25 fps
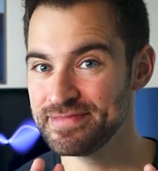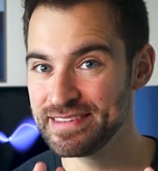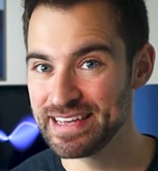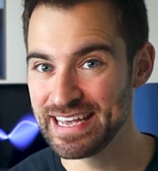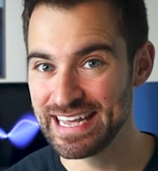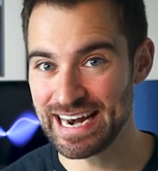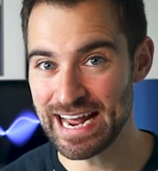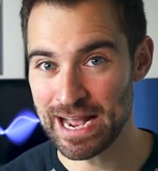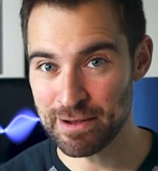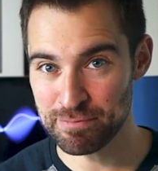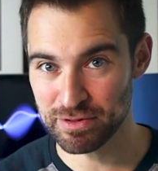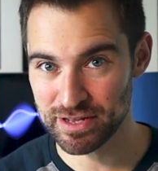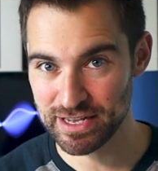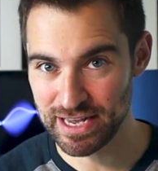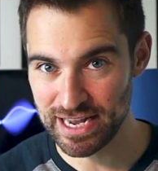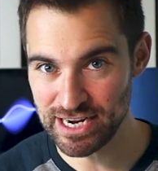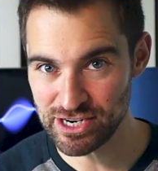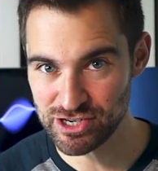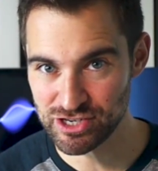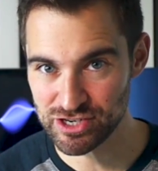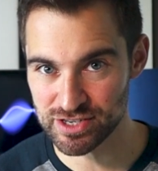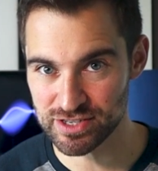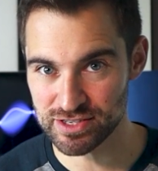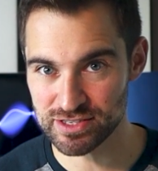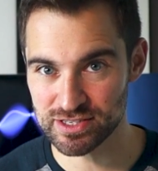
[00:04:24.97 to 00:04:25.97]
In
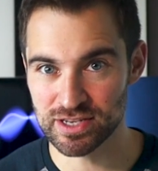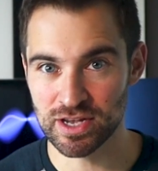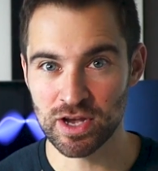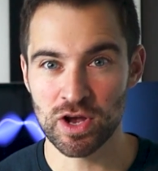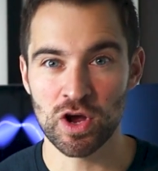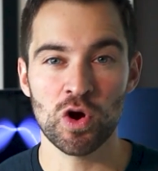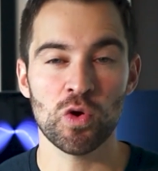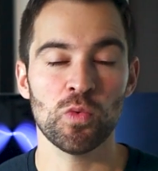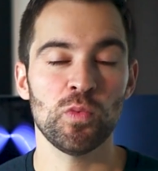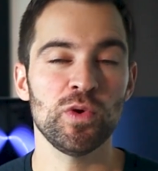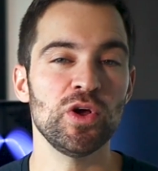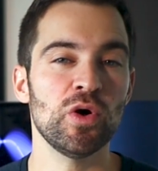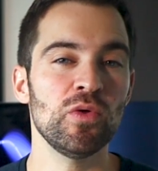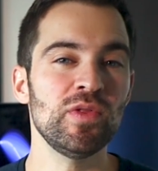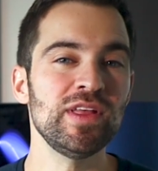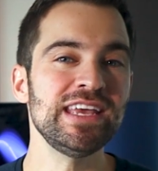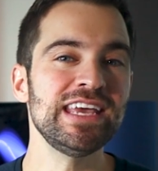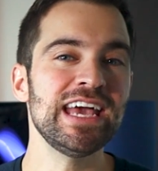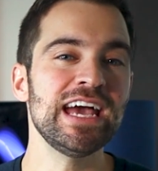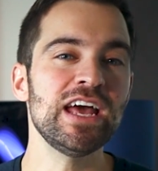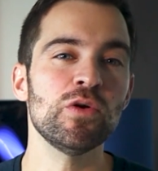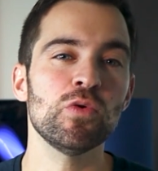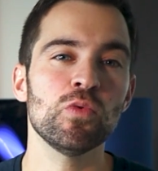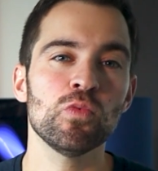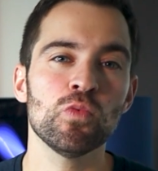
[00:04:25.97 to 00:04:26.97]
applications, we only
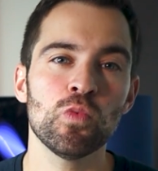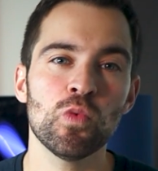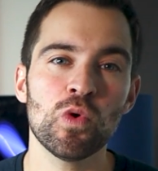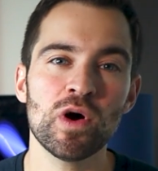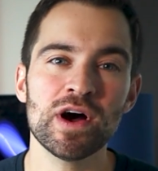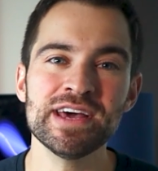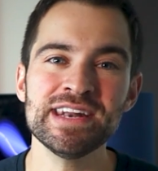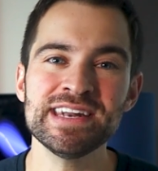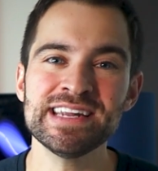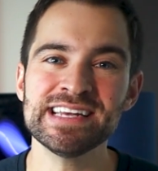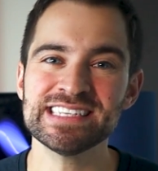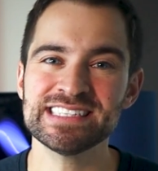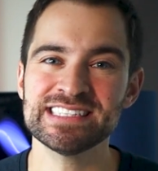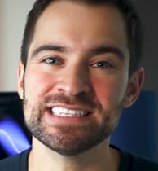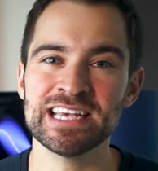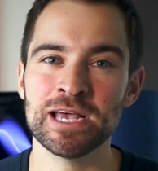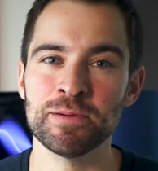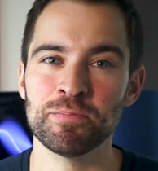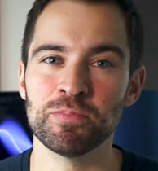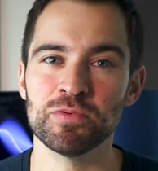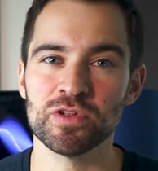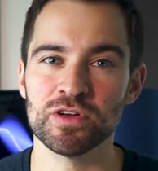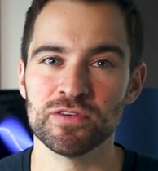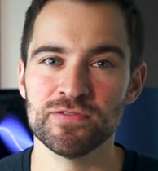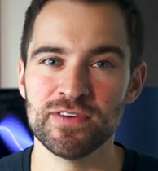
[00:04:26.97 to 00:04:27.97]
get one
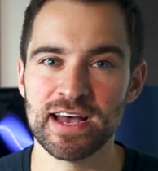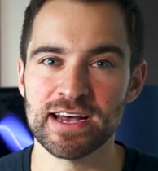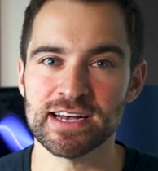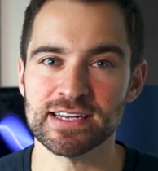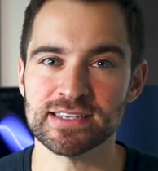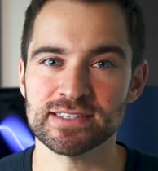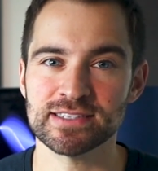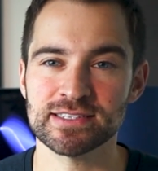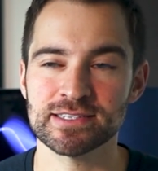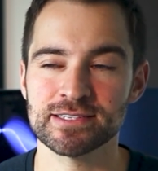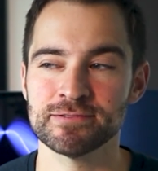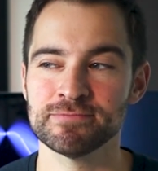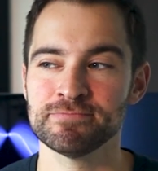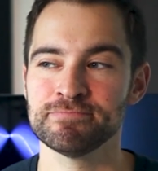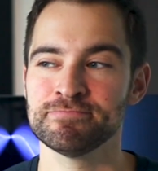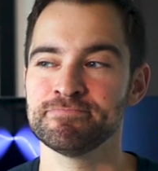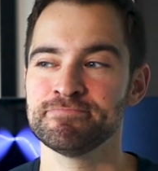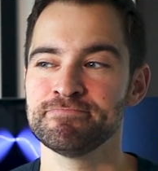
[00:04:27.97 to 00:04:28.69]
sample of S.